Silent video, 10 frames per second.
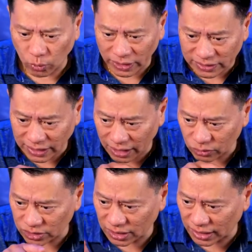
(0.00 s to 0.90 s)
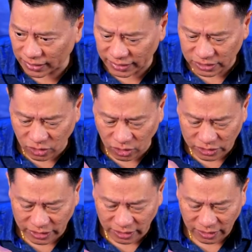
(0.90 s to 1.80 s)
What is outside that's
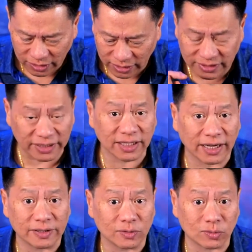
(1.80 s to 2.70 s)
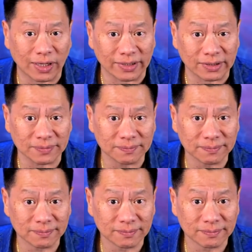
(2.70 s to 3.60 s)
causing this anxiety to rise?